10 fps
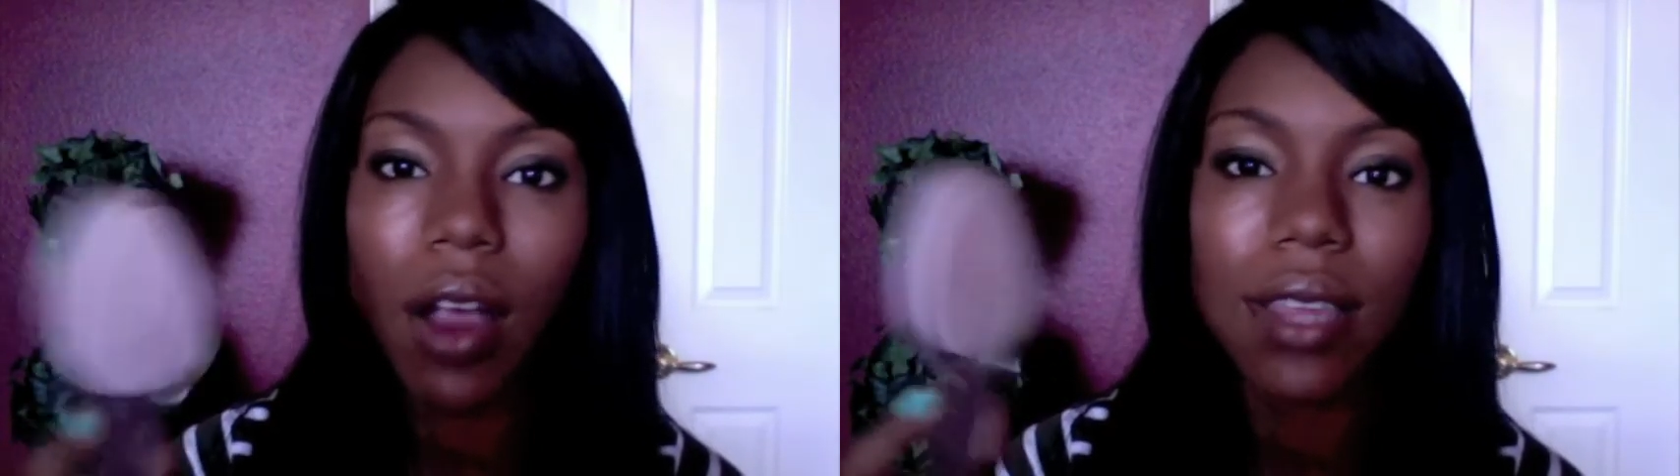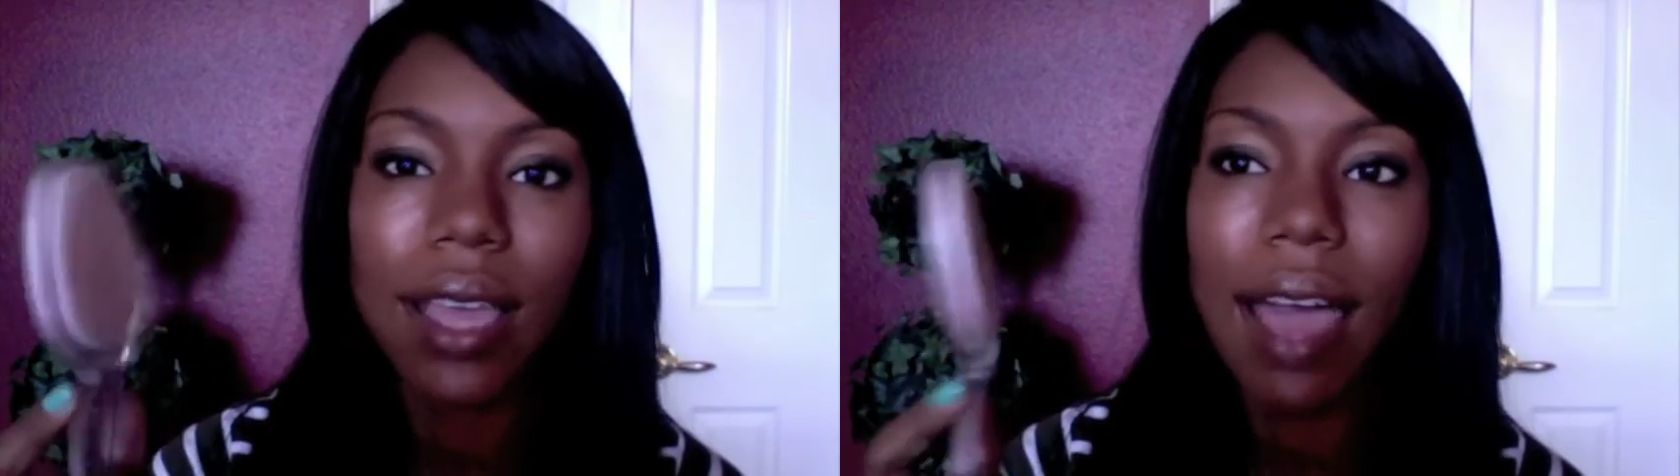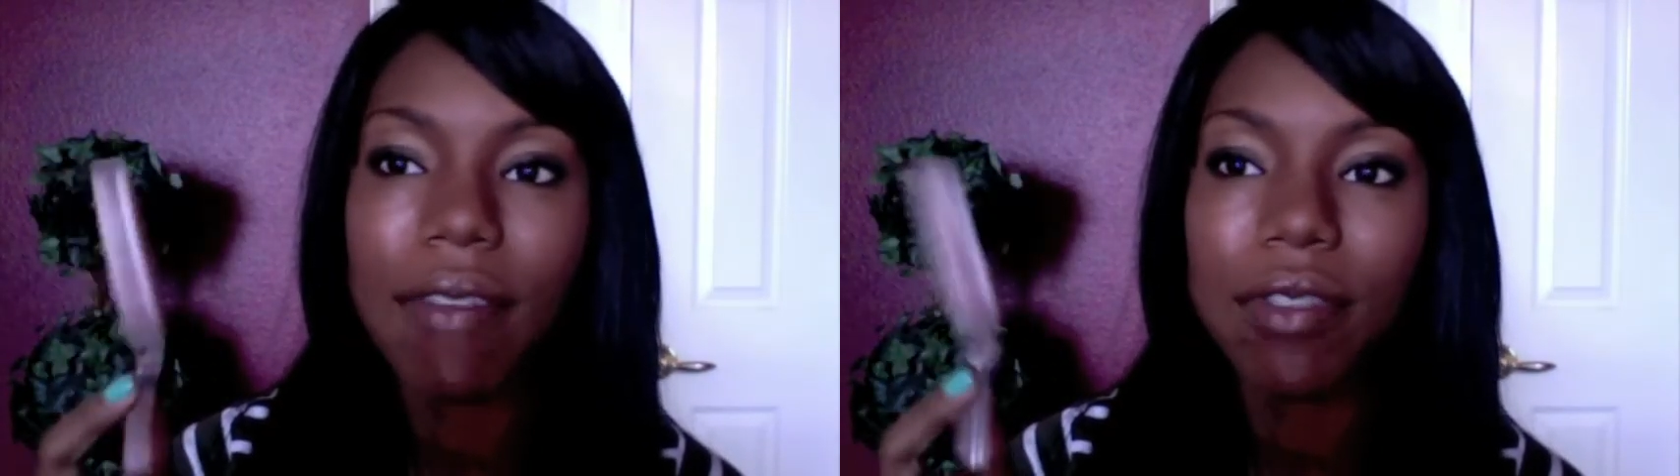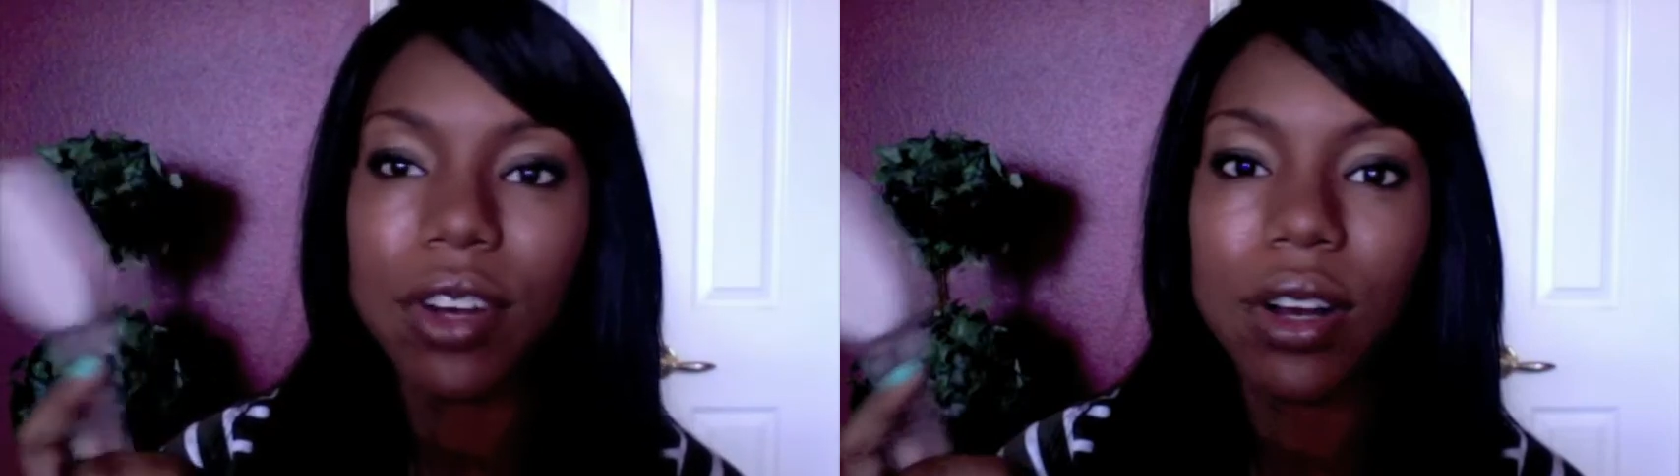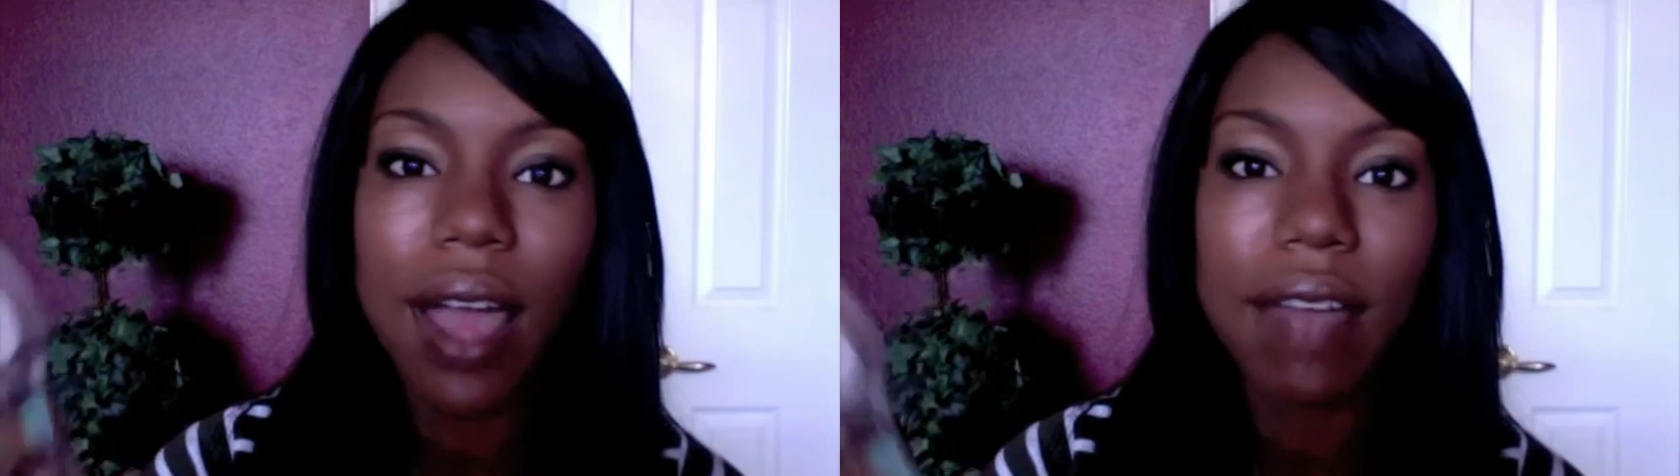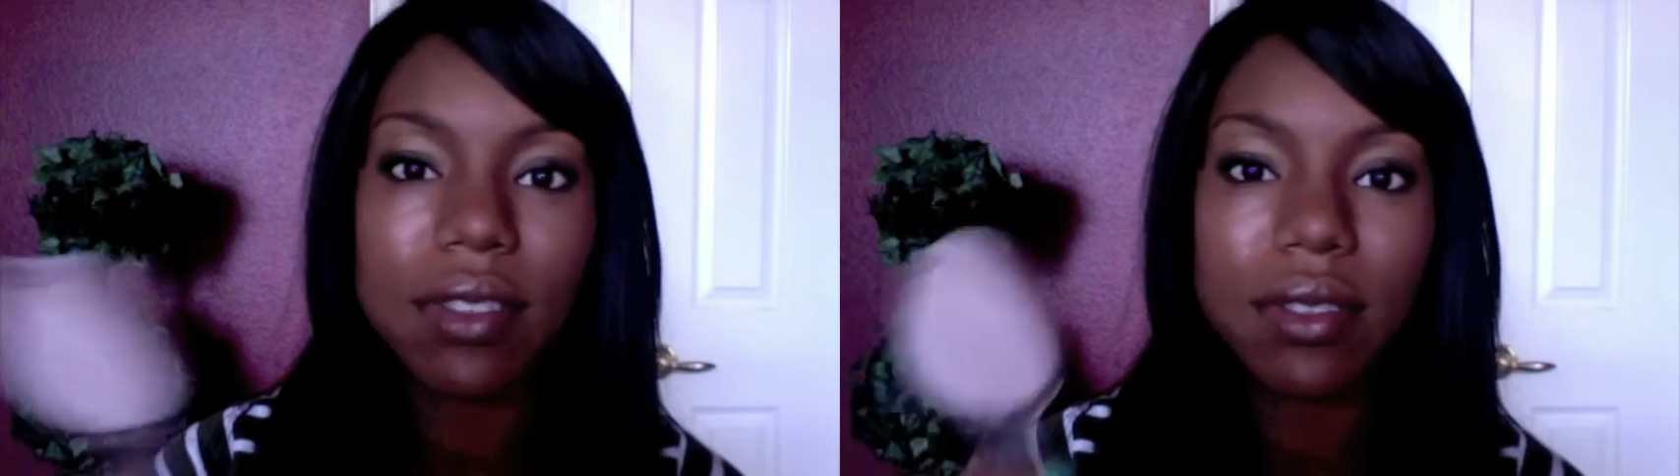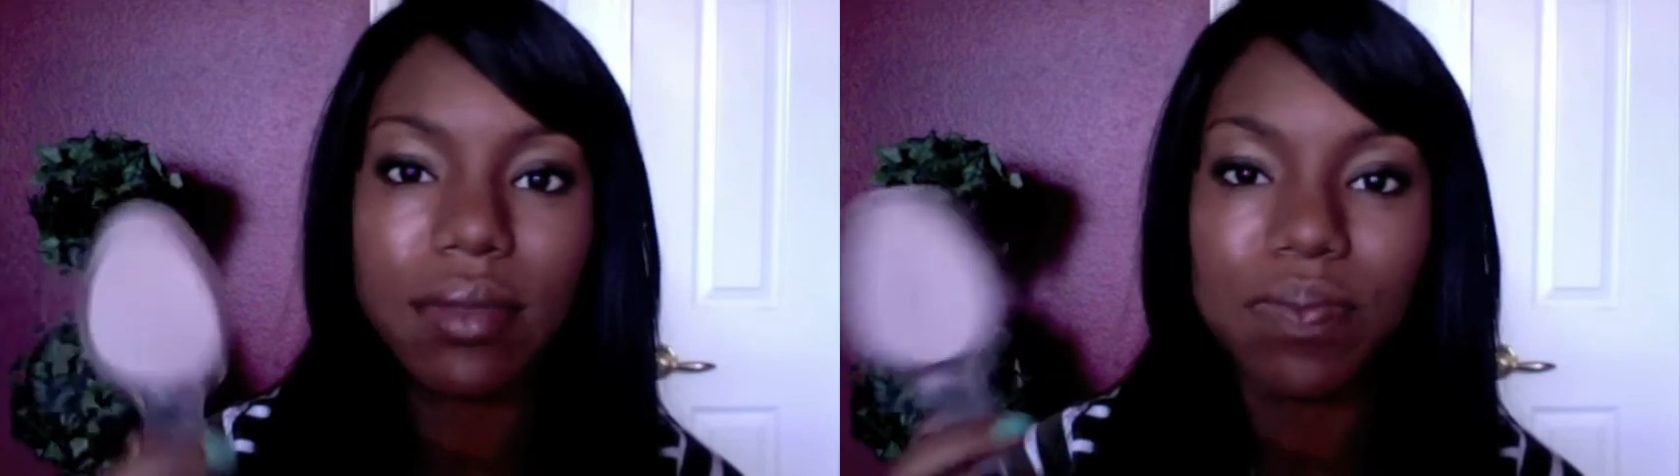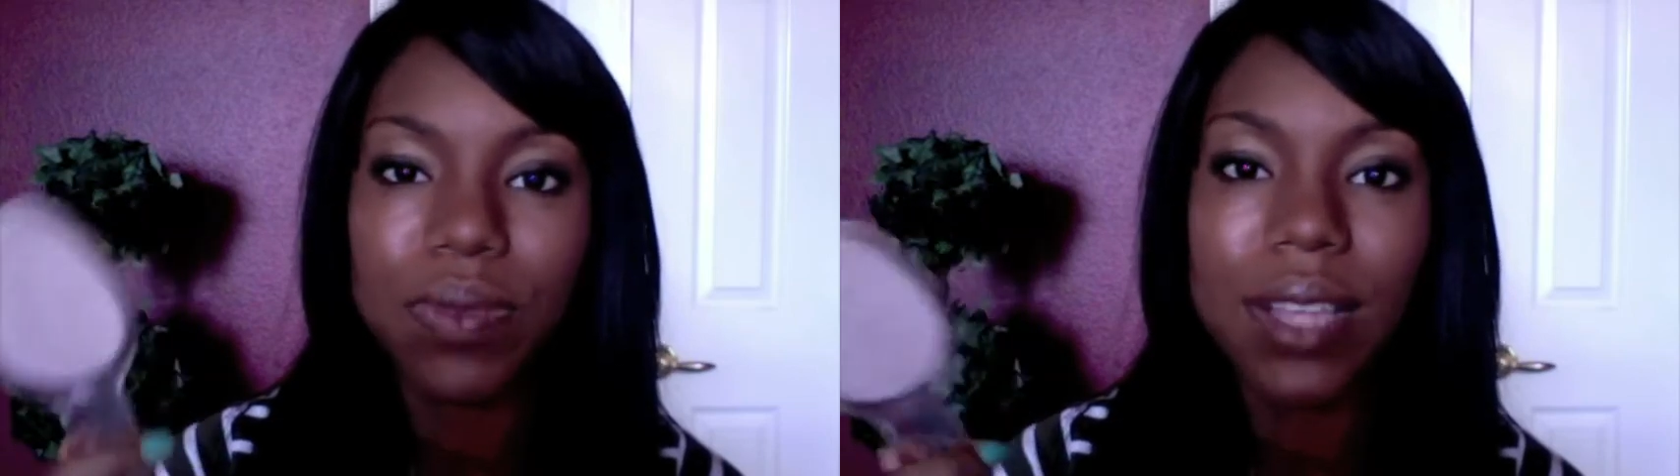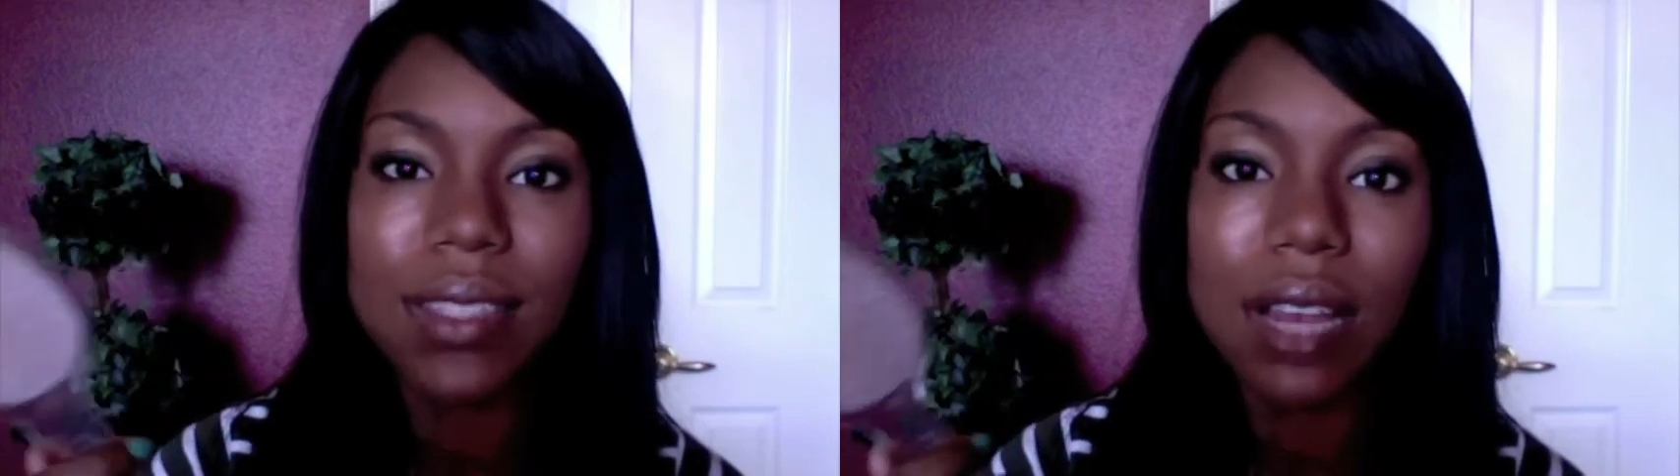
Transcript: Like after I've, instead